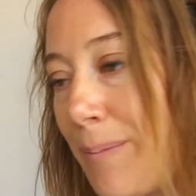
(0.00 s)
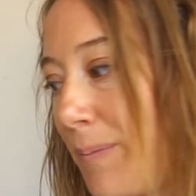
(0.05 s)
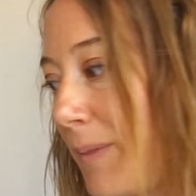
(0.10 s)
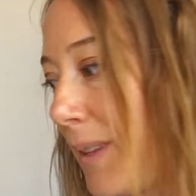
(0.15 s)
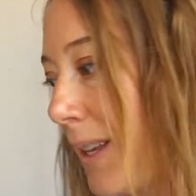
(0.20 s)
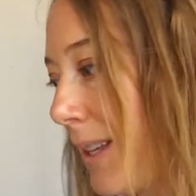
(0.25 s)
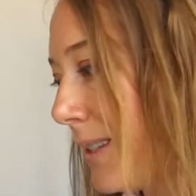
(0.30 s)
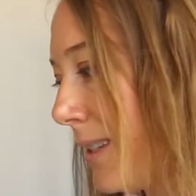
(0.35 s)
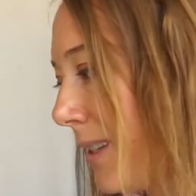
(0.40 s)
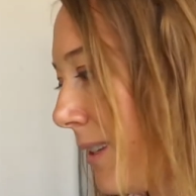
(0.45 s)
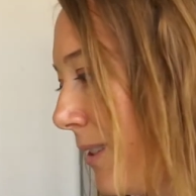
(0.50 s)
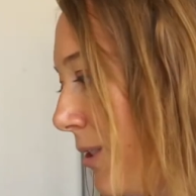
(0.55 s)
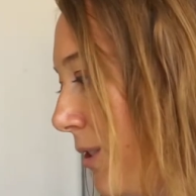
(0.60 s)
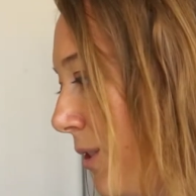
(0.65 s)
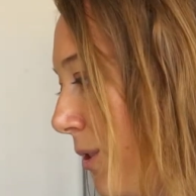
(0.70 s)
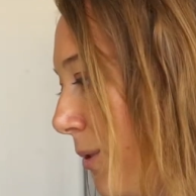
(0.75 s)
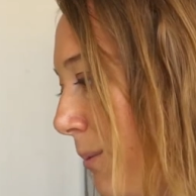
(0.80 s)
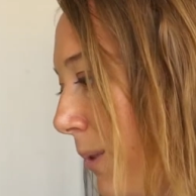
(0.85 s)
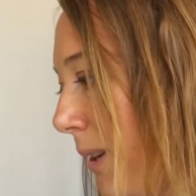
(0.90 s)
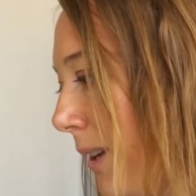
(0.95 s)
That's a
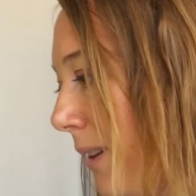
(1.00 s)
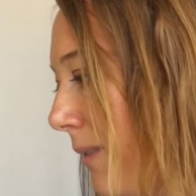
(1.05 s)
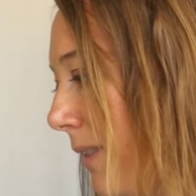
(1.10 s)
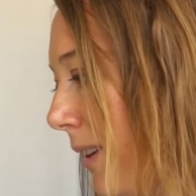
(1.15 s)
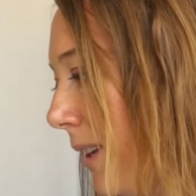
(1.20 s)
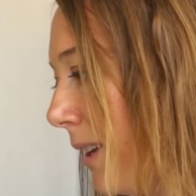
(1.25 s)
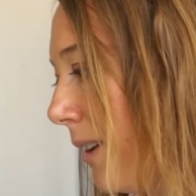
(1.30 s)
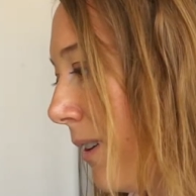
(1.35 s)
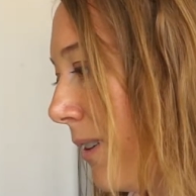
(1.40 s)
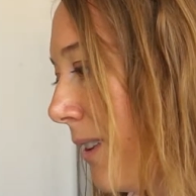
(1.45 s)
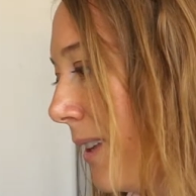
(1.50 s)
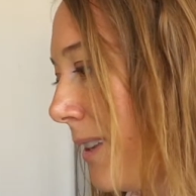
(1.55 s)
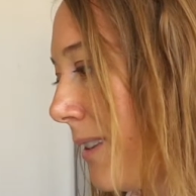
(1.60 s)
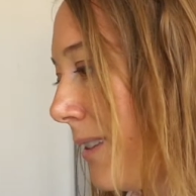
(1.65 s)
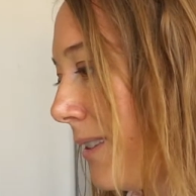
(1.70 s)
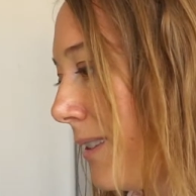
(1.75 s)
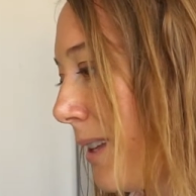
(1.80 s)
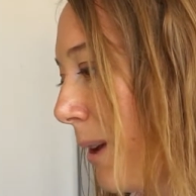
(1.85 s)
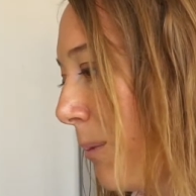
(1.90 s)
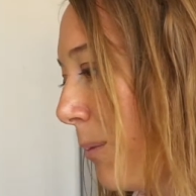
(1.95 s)
2-minute video
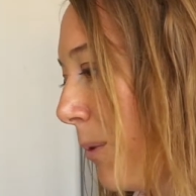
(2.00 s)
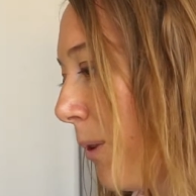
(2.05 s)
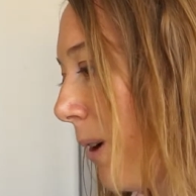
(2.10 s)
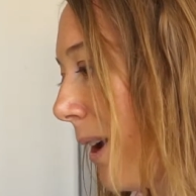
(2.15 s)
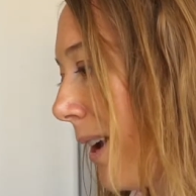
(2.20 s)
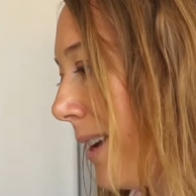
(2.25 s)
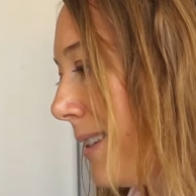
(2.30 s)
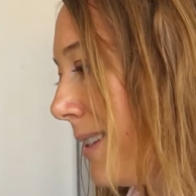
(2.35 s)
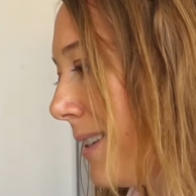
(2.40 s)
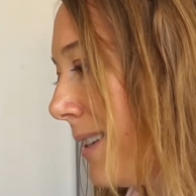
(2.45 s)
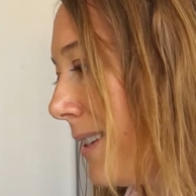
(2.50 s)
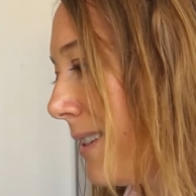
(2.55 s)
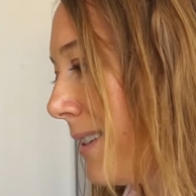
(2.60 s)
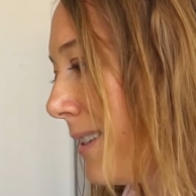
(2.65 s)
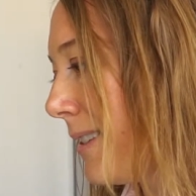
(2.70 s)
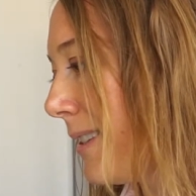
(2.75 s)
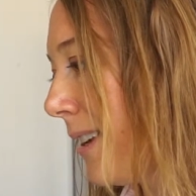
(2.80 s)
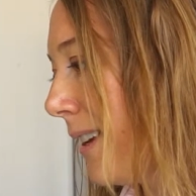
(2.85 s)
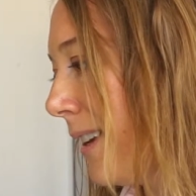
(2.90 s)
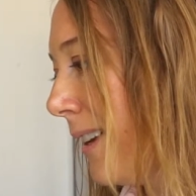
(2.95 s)
that
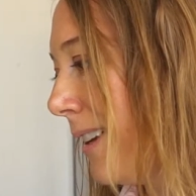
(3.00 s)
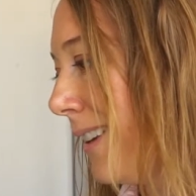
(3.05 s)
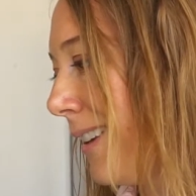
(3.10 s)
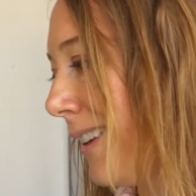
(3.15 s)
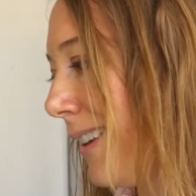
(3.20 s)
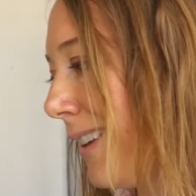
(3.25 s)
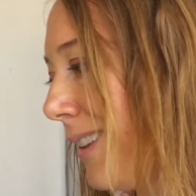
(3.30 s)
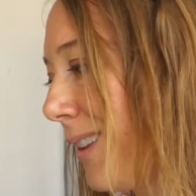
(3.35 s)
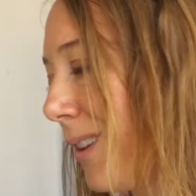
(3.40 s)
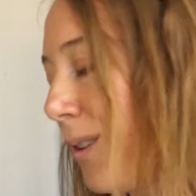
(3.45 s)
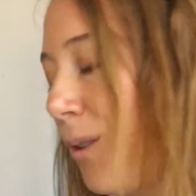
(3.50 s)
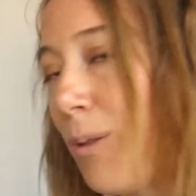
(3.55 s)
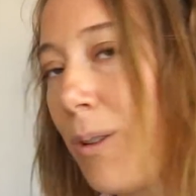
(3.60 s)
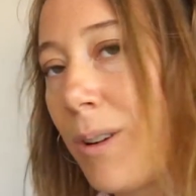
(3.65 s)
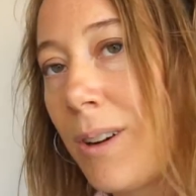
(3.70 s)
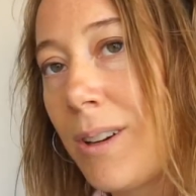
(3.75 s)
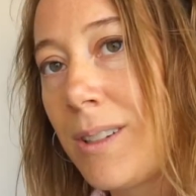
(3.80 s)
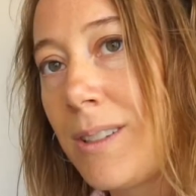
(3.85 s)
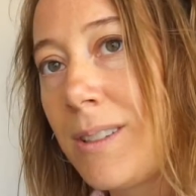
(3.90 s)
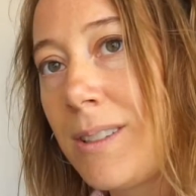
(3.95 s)
summarizes the
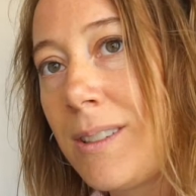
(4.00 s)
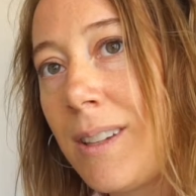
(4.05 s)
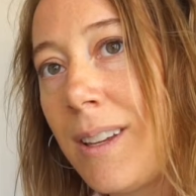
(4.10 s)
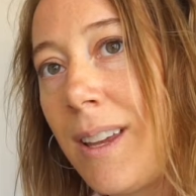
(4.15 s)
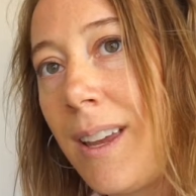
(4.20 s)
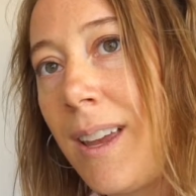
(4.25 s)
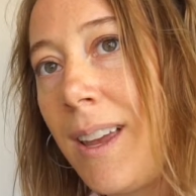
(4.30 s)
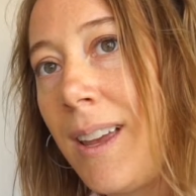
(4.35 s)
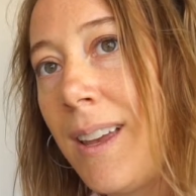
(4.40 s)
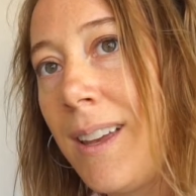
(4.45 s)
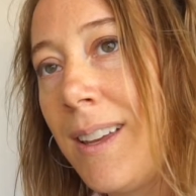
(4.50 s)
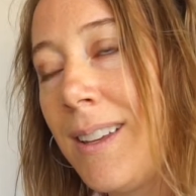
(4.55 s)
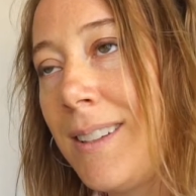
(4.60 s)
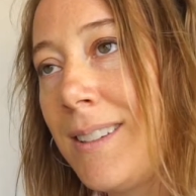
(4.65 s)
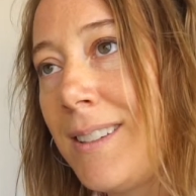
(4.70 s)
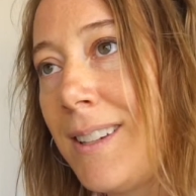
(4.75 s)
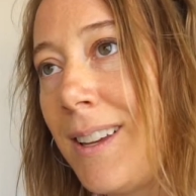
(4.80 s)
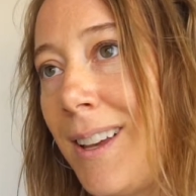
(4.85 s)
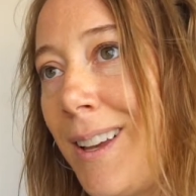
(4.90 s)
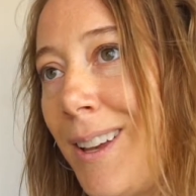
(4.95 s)
course,
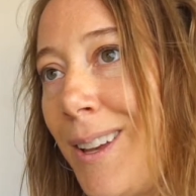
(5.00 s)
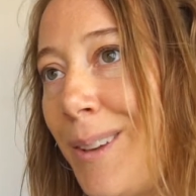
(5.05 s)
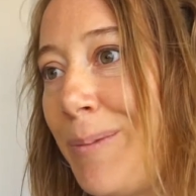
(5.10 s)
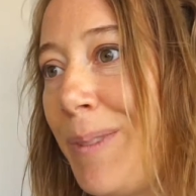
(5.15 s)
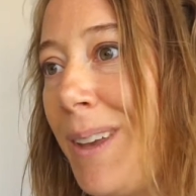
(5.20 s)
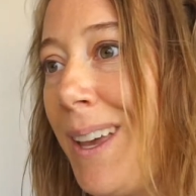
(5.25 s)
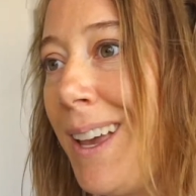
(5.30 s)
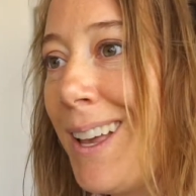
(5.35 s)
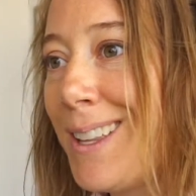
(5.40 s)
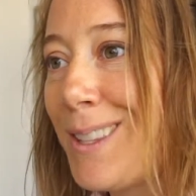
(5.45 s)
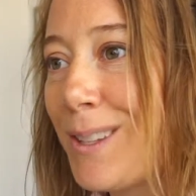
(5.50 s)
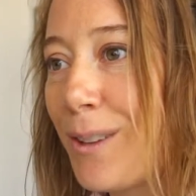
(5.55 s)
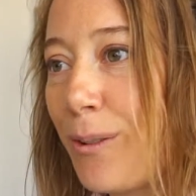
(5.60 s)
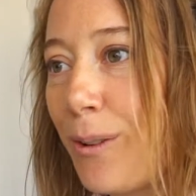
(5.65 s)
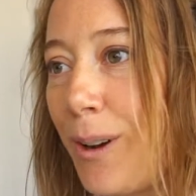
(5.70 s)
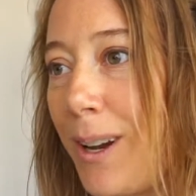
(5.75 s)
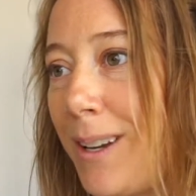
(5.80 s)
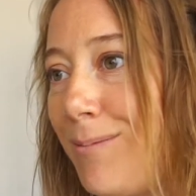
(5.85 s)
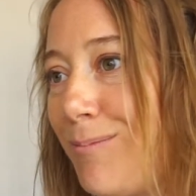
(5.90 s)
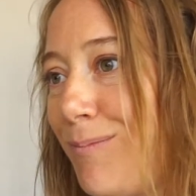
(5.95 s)
and it's a
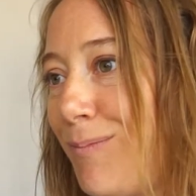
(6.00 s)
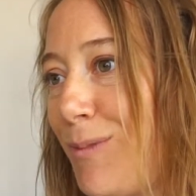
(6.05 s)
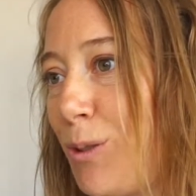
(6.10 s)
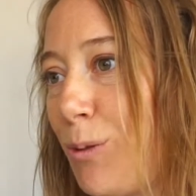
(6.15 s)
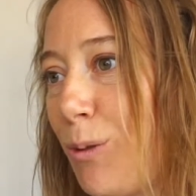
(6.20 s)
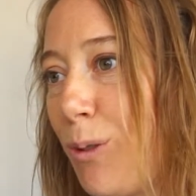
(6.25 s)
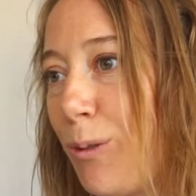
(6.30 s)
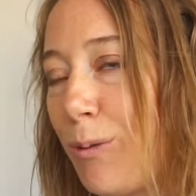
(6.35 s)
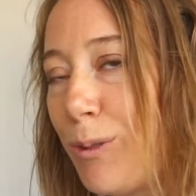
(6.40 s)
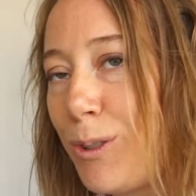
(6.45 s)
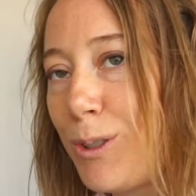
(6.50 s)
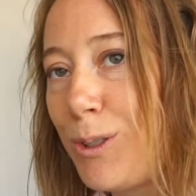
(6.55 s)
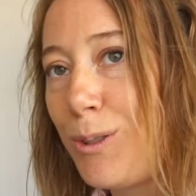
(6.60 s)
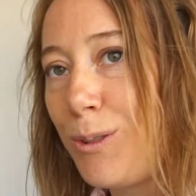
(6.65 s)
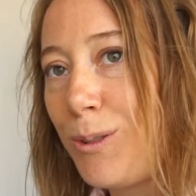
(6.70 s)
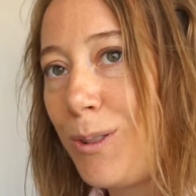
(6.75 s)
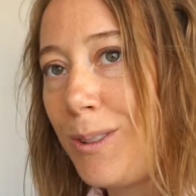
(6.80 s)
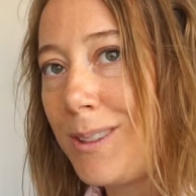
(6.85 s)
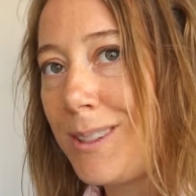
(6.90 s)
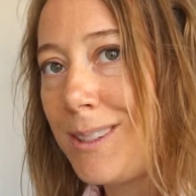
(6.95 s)
great tool for
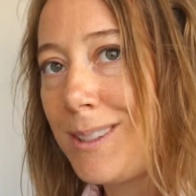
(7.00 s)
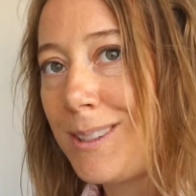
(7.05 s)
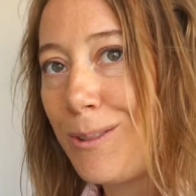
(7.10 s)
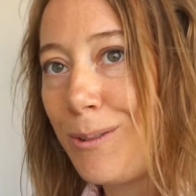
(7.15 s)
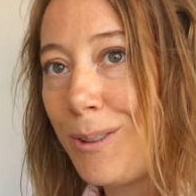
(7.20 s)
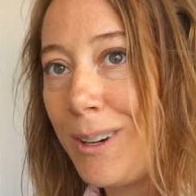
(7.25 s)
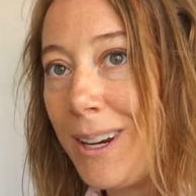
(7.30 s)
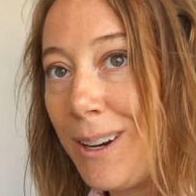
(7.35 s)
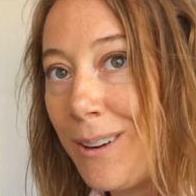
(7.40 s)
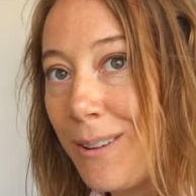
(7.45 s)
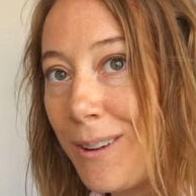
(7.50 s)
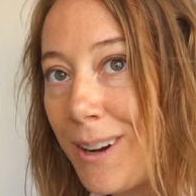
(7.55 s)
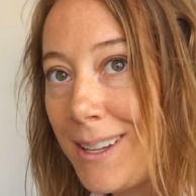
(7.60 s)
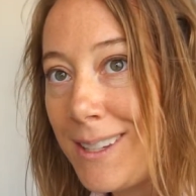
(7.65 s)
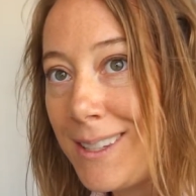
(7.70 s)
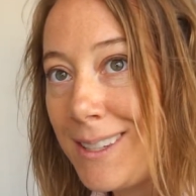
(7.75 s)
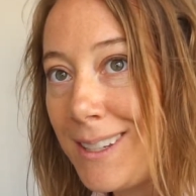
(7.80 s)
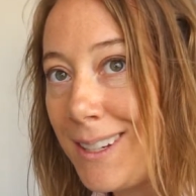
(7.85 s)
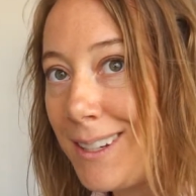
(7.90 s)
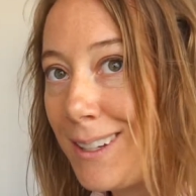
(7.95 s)
students who are
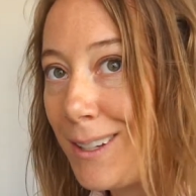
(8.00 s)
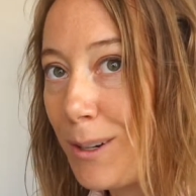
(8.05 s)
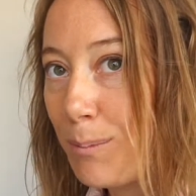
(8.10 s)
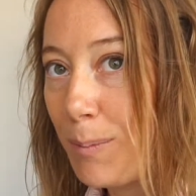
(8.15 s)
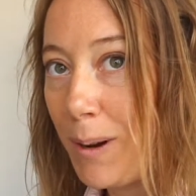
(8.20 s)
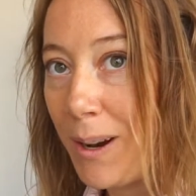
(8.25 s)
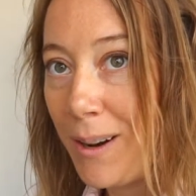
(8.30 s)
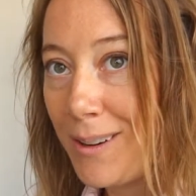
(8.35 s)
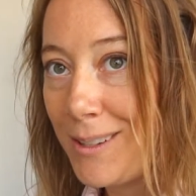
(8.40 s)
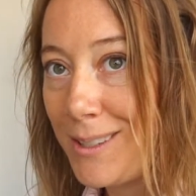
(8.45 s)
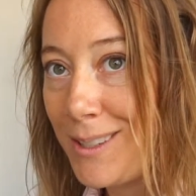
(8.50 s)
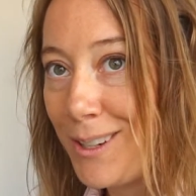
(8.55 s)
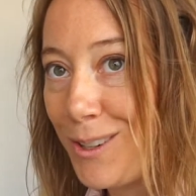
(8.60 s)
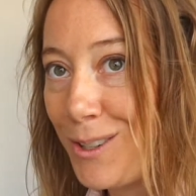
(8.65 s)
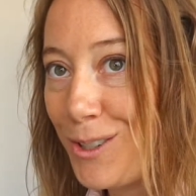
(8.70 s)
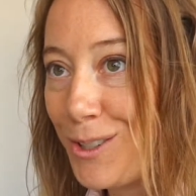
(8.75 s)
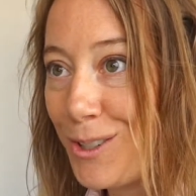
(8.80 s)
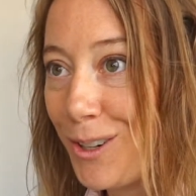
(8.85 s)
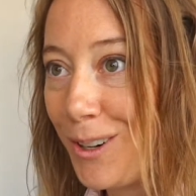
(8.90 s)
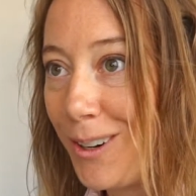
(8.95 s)
interested and their parents
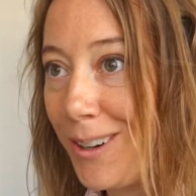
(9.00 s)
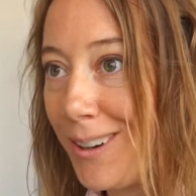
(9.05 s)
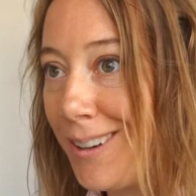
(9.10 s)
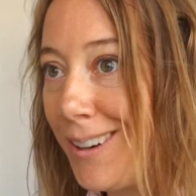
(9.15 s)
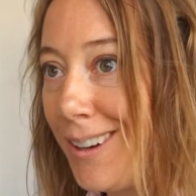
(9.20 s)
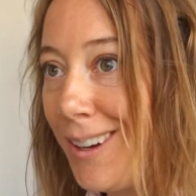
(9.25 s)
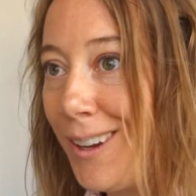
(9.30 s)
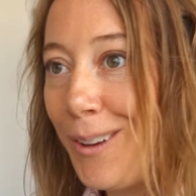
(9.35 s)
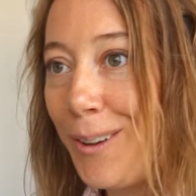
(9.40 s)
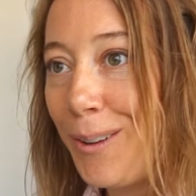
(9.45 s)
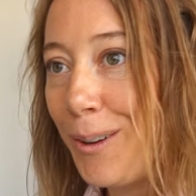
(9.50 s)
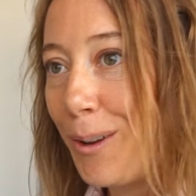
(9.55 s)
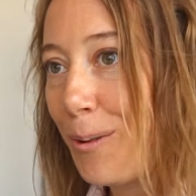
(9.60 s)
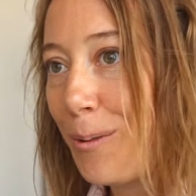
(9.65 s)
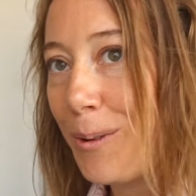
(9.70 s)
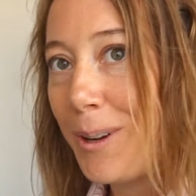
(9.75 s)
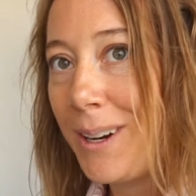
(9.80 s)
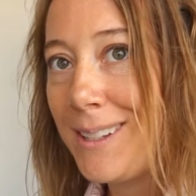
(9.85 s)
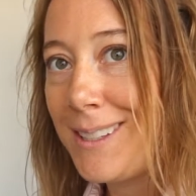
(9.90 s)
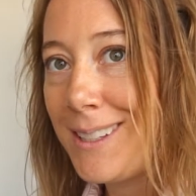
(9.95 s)
aren't sure,
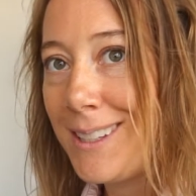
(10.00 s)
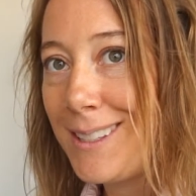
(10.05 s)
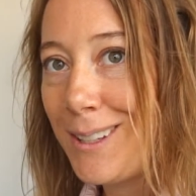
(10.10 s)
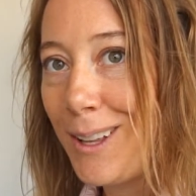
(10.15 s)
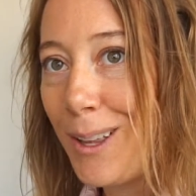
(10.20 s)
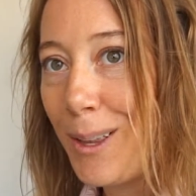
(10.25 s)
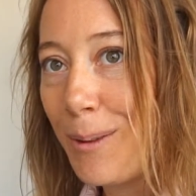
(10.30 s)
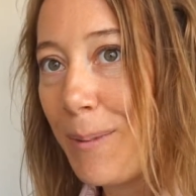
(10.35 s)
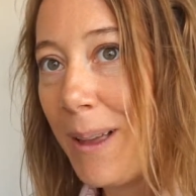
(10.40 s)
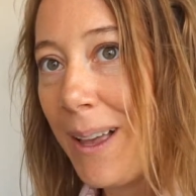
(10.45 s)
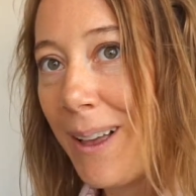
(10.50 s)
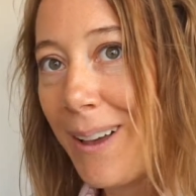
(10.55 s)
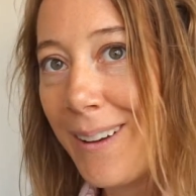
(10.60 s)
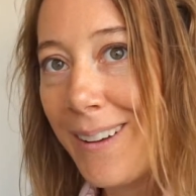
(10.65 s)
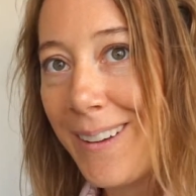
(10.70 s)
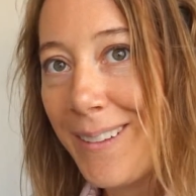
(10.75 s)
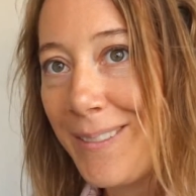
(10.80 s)
what is this all about?